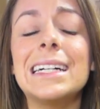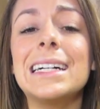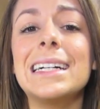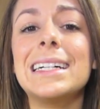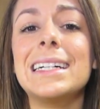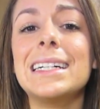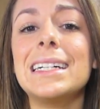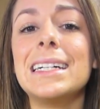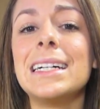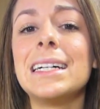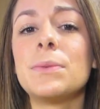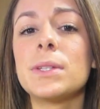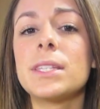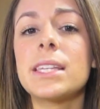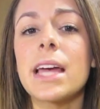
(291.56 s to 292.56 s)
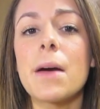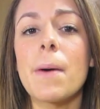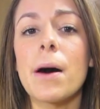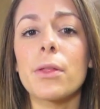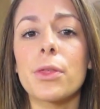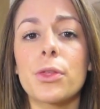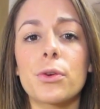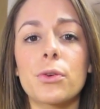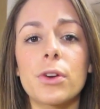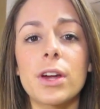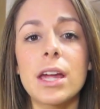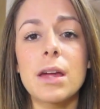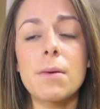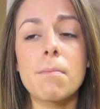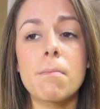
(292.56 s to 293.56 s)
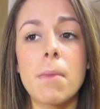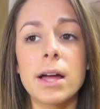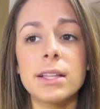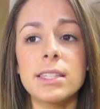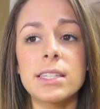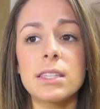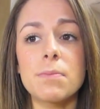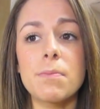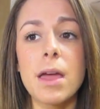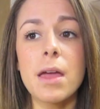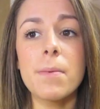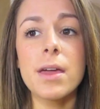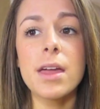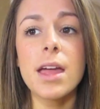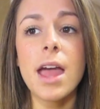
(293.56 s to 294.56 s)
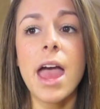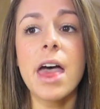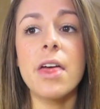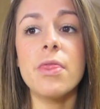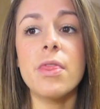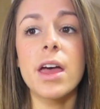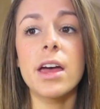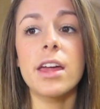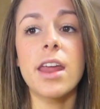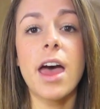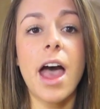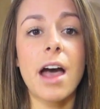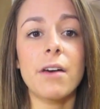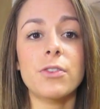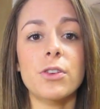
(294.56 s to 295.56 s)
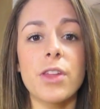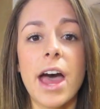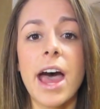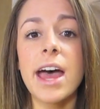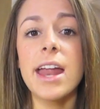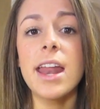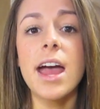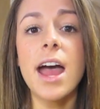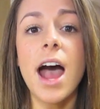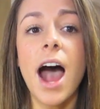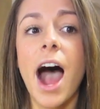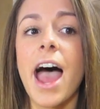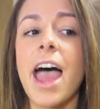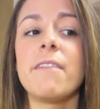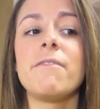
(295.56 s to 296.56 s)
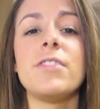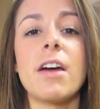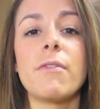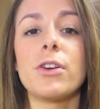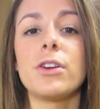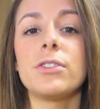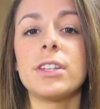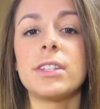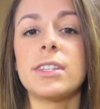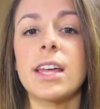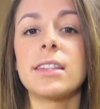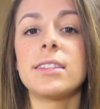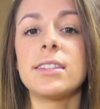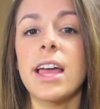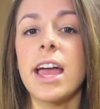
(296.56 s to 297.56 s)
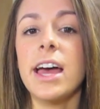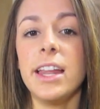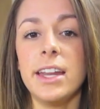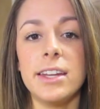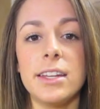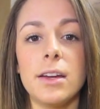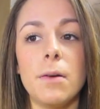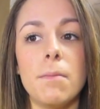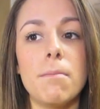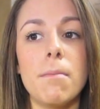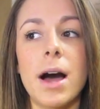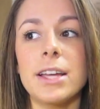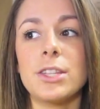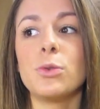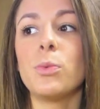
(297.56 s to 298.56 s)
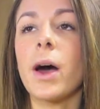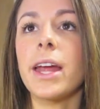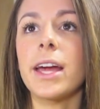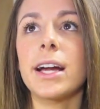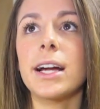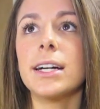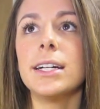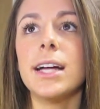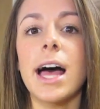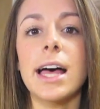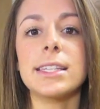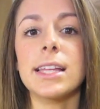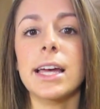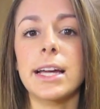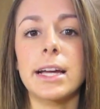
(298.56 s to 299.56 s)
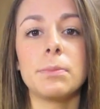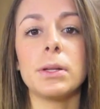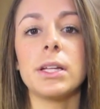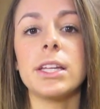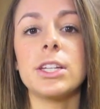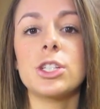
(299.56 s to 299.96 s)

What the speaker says: I would say about 3 months maybe. And then after that, I have never used it since. And my sweating has like completely